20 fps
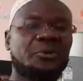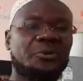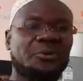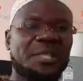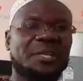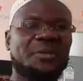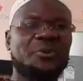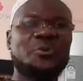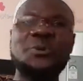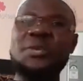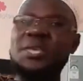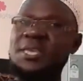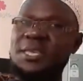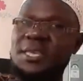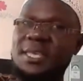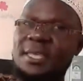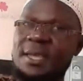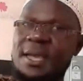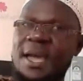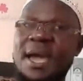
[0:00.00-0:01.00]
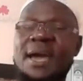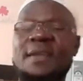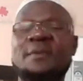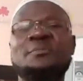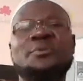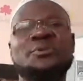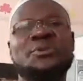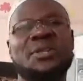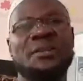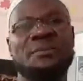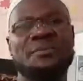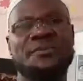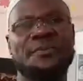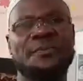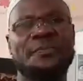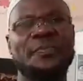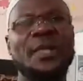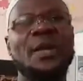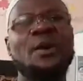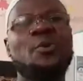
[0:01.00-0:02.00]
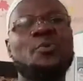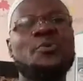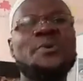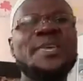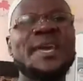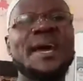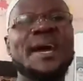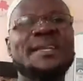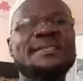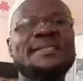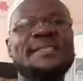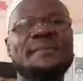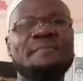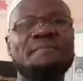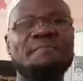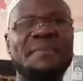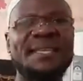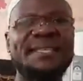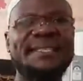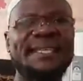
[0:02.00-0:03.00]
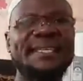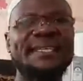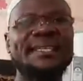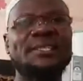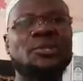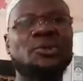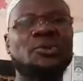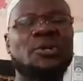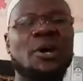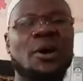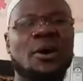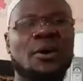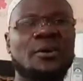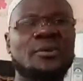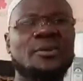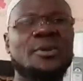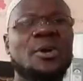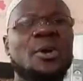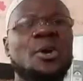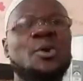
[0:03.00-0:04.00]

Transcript: you that we are Muslims. We are submitting to God.